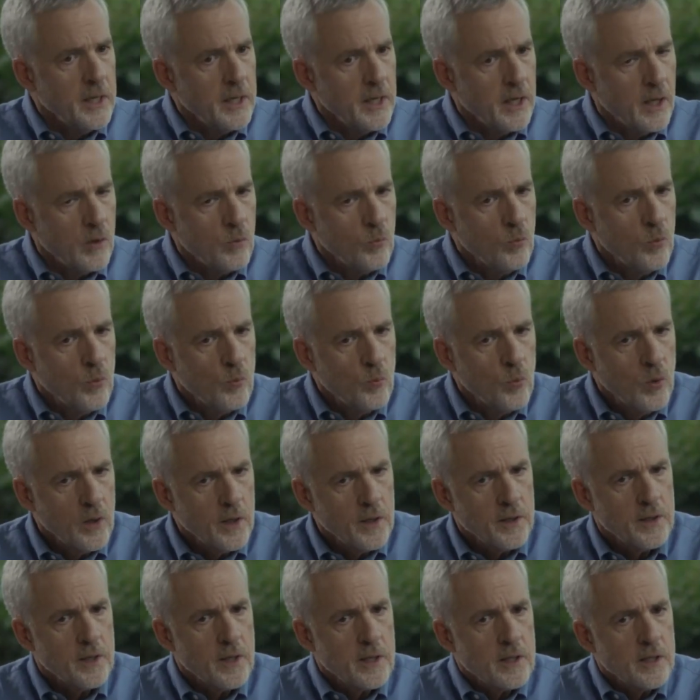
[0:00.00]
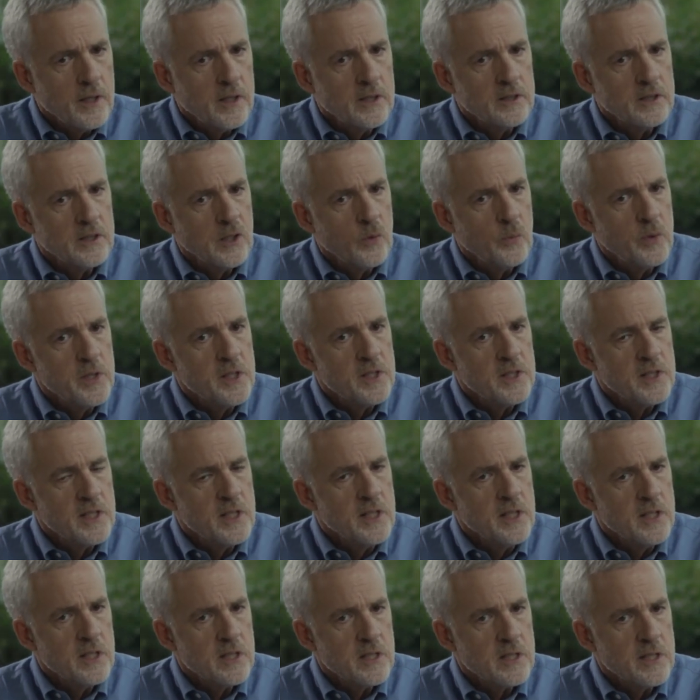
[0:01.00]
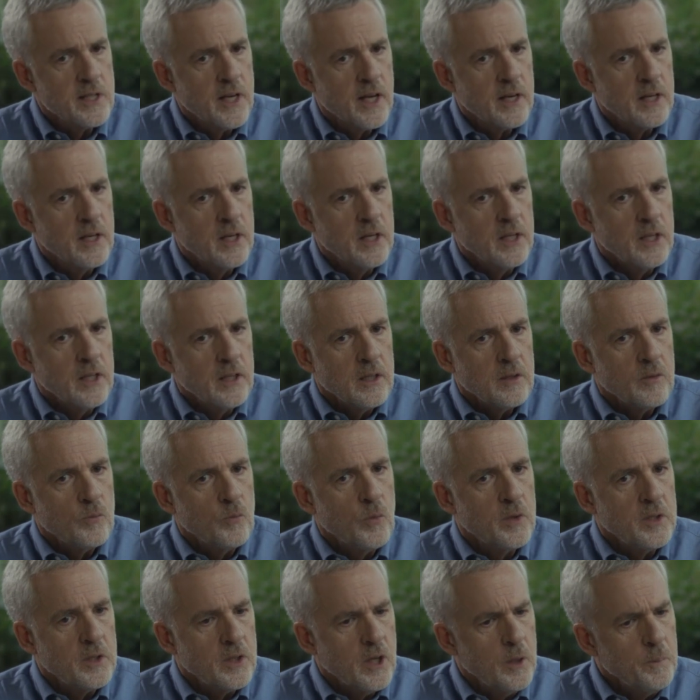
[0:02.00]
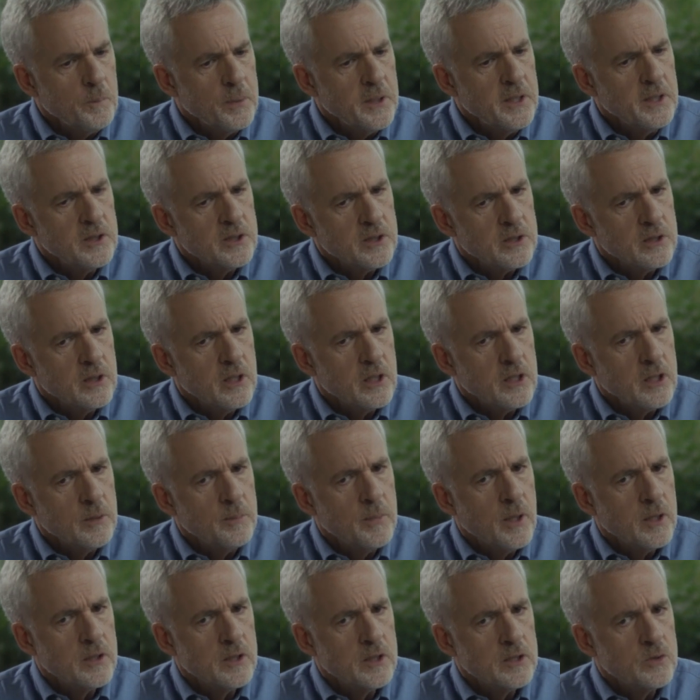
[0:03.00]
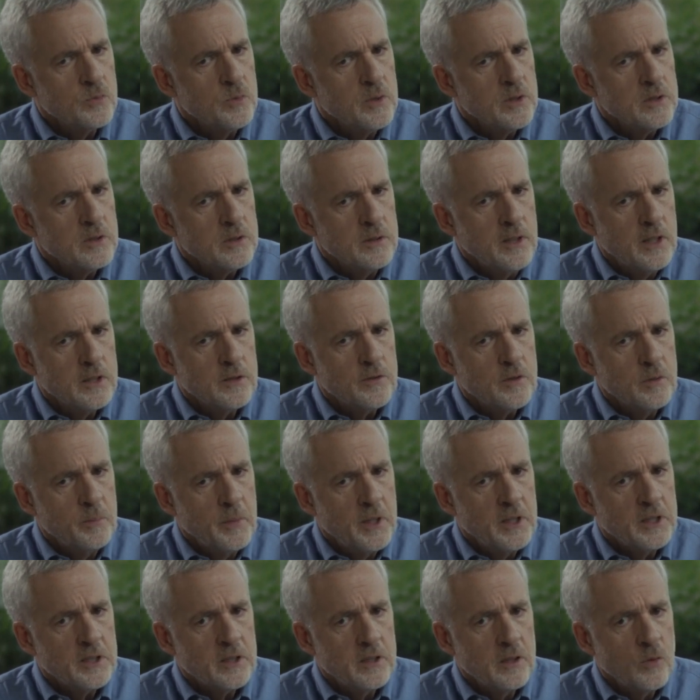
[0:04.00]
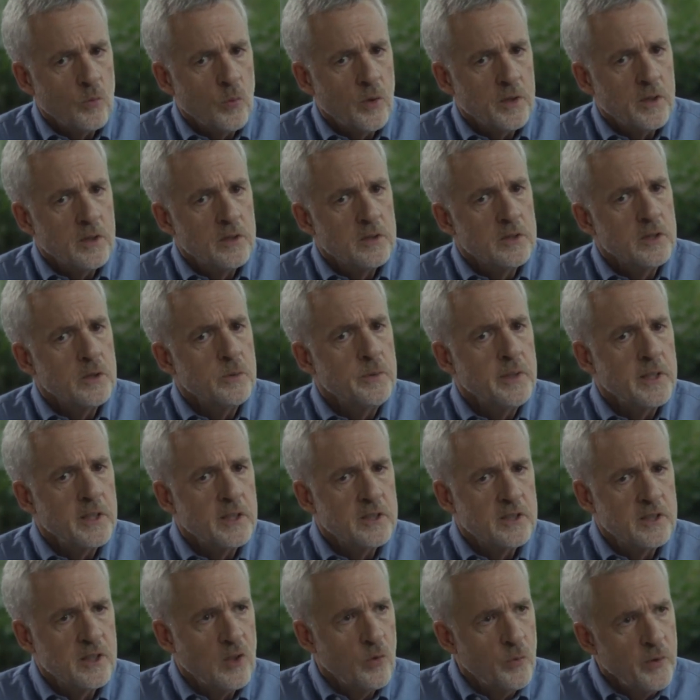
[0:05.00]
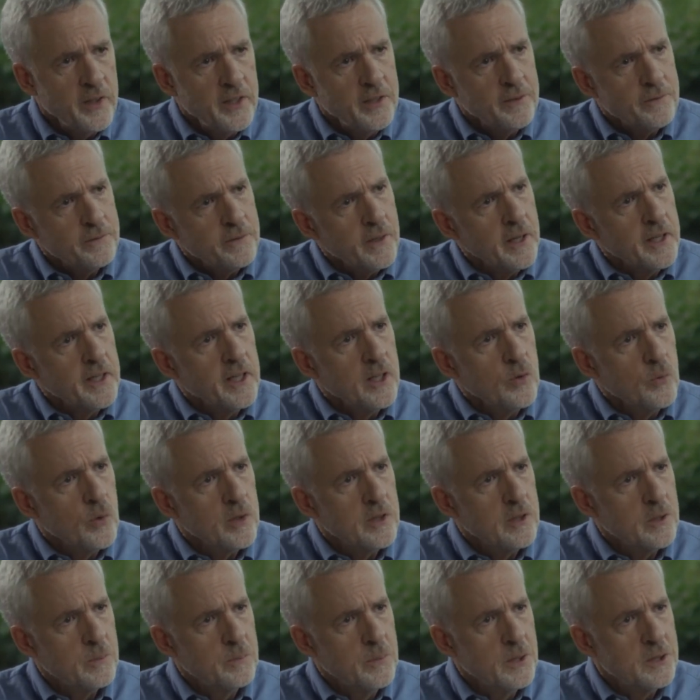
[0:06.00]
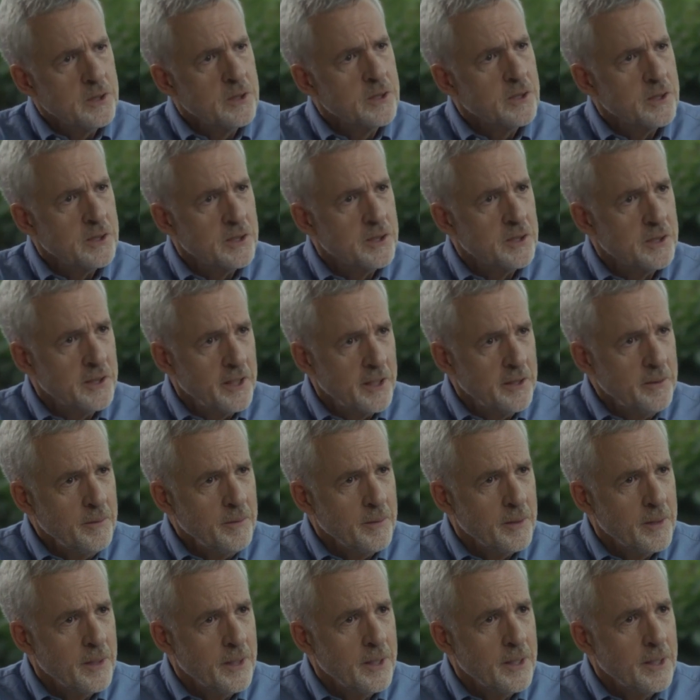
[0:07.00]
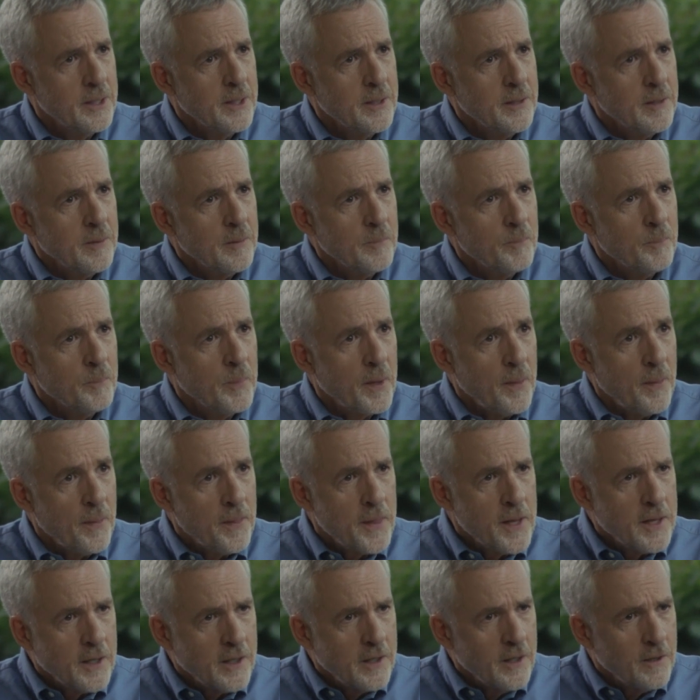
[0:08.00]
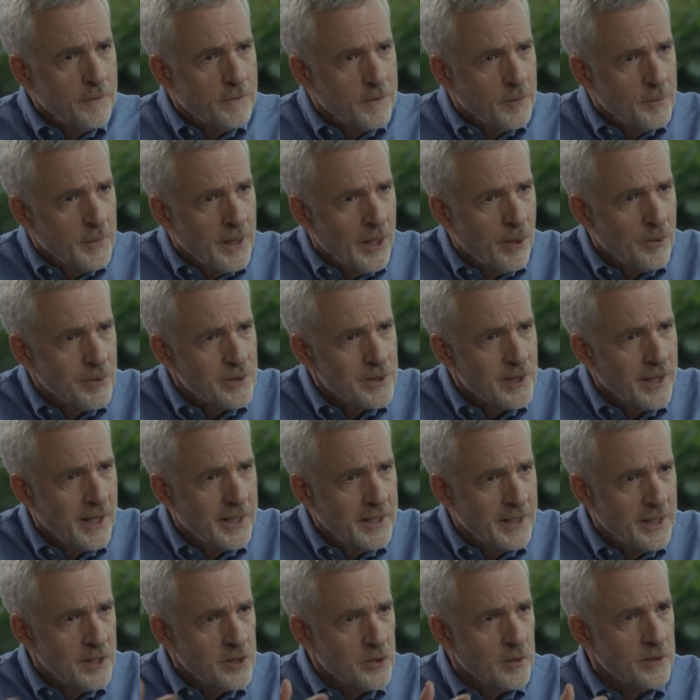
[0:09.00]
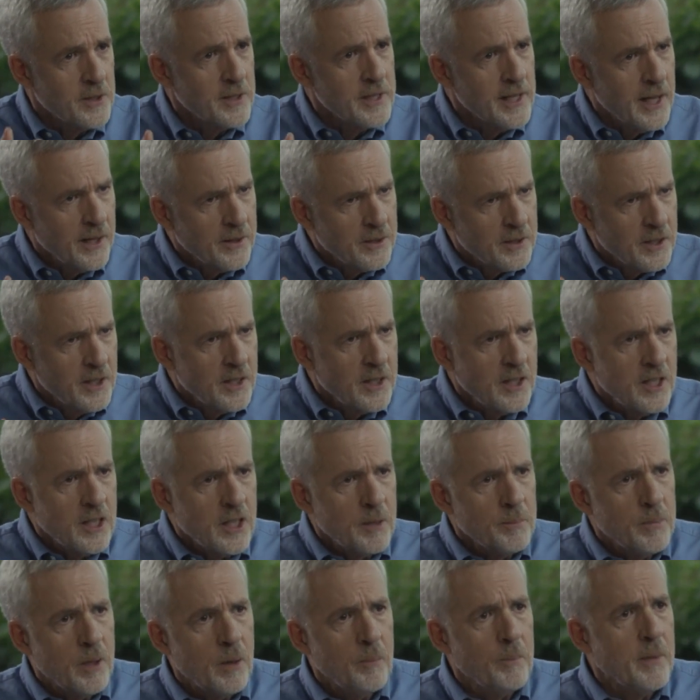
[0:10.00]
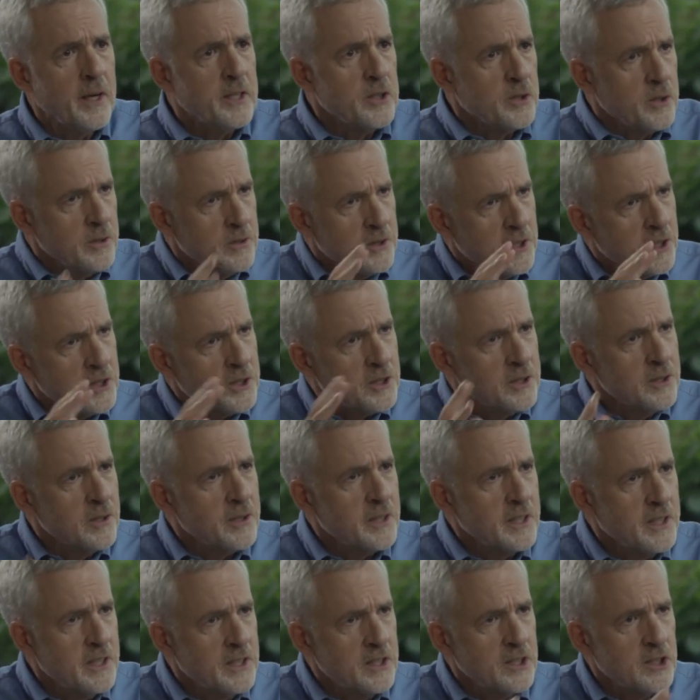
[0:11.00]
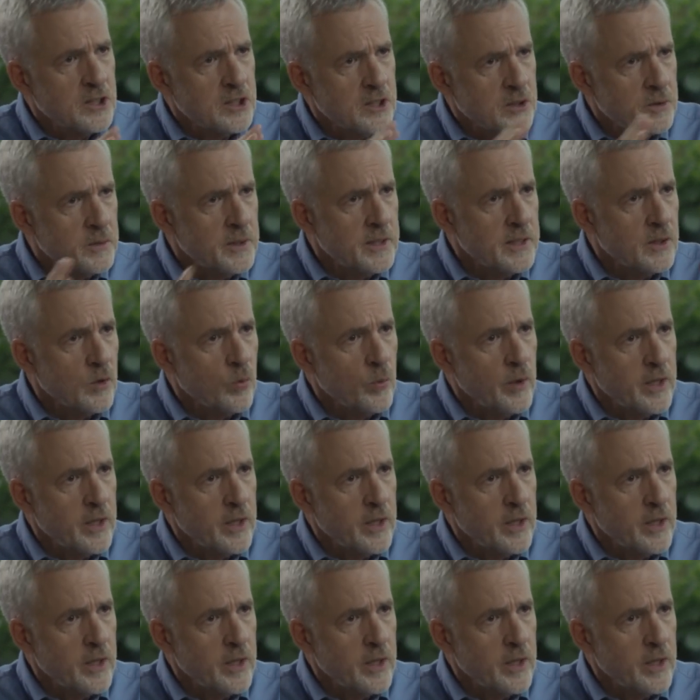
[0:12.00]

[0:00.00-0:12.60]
And one of the things that we see is that when companies talk about this real transformation, what they're doing is they're redefining what their business is in, but thinking from outside in. So they're not thinking about my traditional industry or